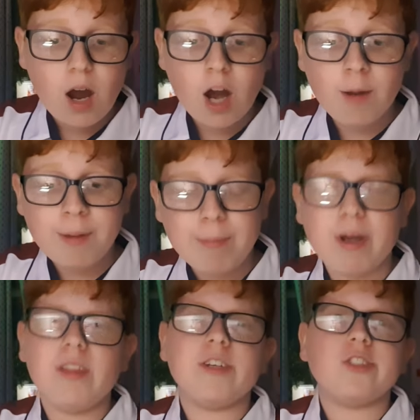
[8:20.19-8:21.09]
And
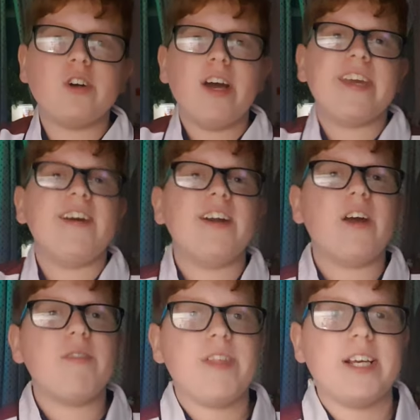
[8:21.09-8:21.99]
my other striker, I
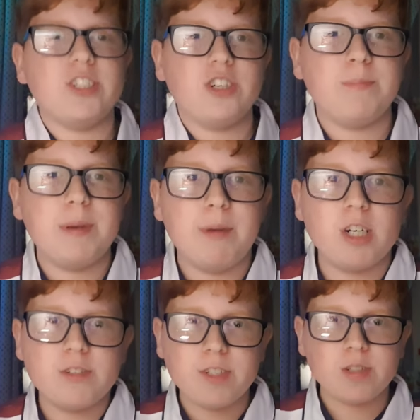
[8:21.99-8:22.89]
don't think should be
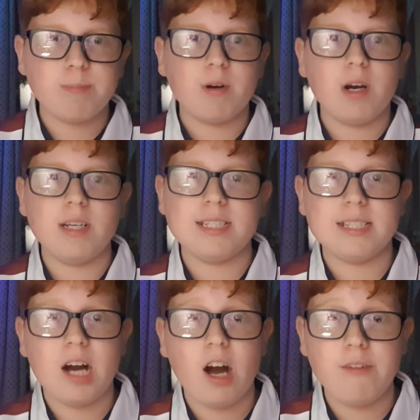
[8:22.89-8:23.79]
much of a surprise,
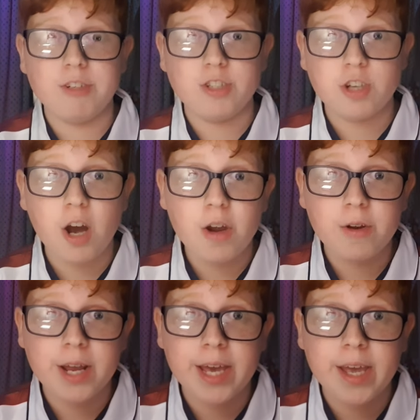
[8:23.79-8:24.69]
is Ivan
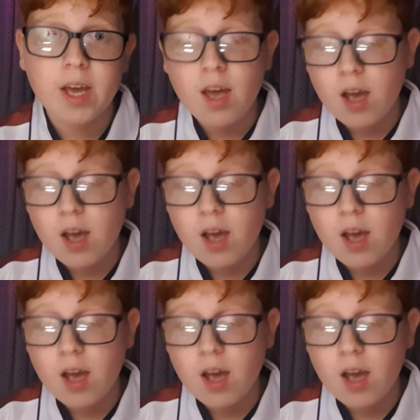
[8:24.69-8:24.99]
Toney.